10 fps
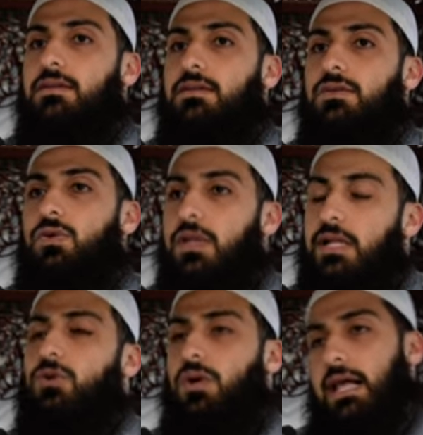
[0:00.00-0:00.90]
Do you
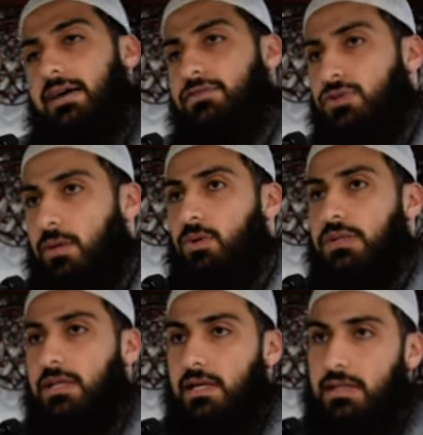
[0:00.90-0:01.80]
think you will have
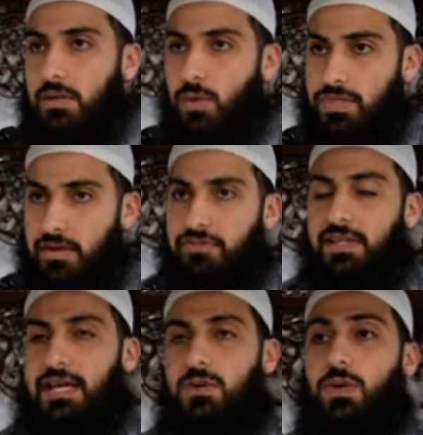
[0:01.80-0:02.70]
trouble dealing with the
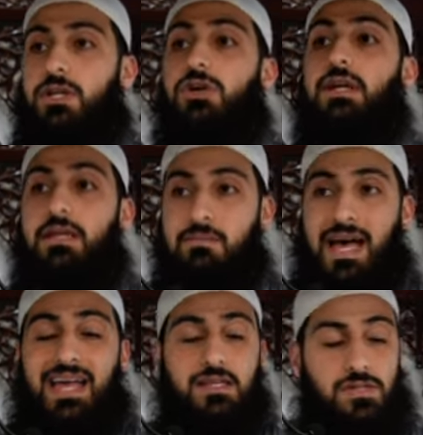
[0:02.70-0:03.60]
fitan when your
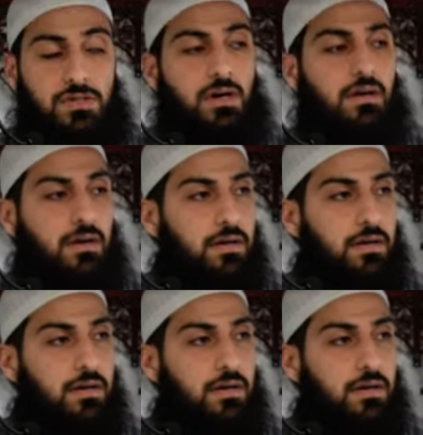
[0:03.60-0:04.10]
iman is strong?